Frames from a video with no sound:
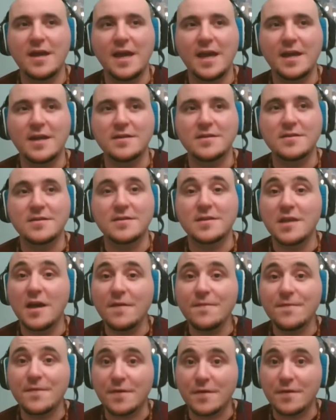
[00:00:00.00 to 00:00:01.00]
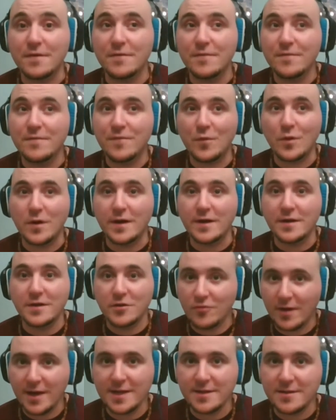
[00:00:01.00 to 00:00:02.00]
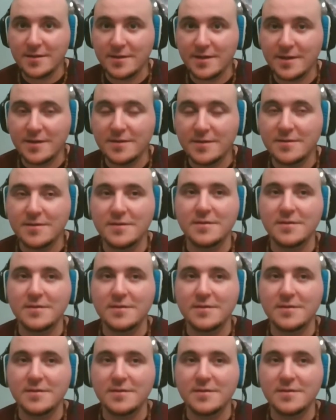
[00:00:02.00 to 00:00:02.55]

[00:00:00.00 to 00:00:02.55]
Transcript: and suffer for it greatly.